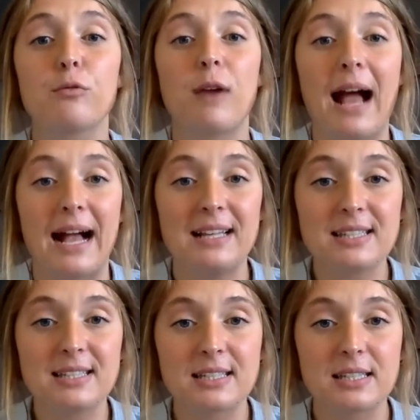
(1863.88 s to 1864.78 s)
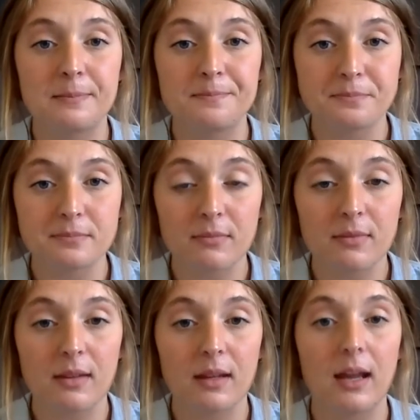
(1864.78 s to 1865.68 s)
rest
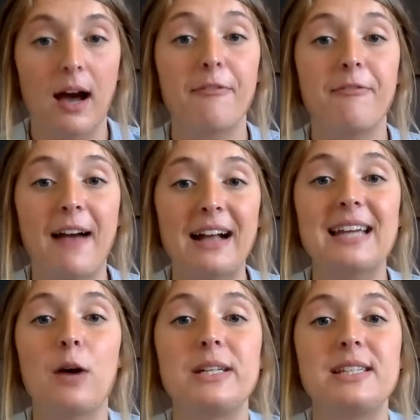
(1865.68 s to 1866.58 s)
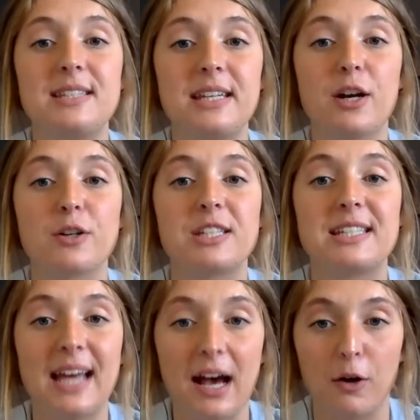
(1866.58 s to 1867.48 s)
affect how we see
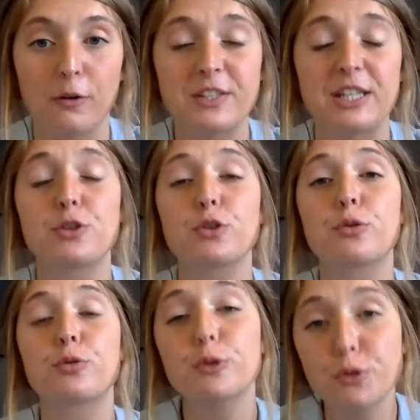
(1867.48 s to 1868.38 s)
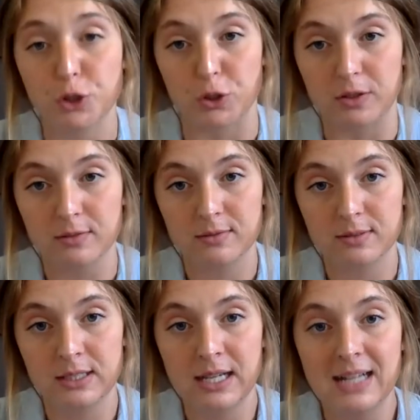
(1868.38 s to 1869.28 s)
ourselves is crucial
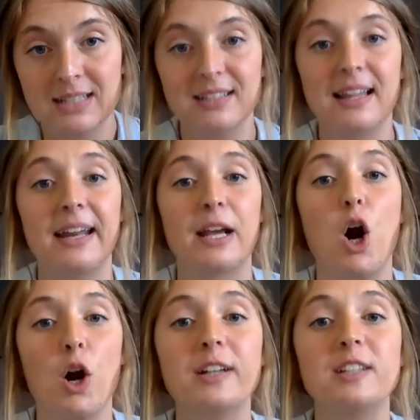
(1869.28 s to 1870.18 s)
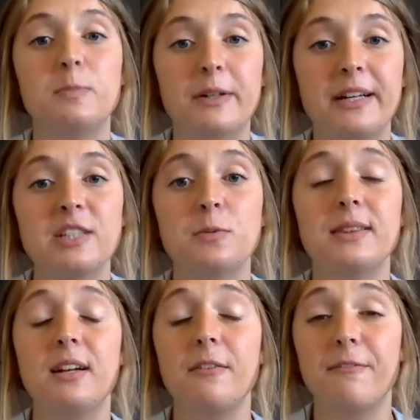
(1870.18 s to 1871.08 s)
to letting our experience with
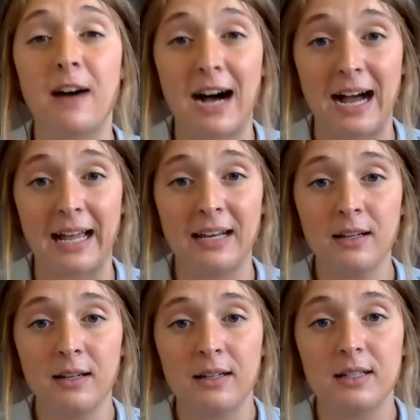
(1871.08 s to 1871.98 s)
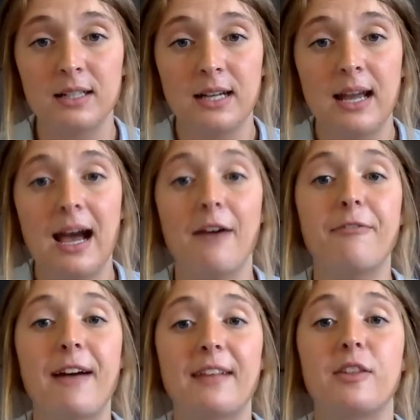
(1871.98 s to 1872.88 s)
the divine
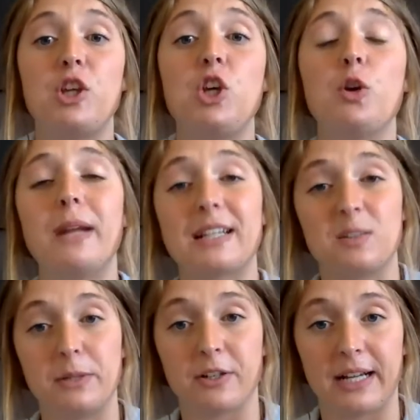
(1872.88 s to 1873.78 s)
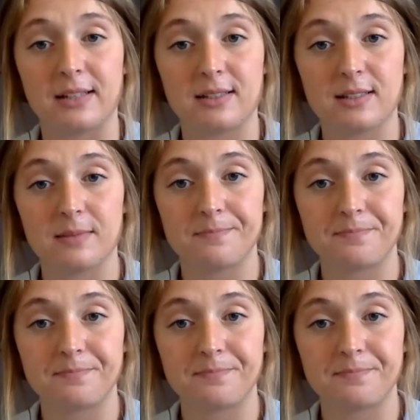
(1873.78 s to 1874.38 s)
affect the human experience,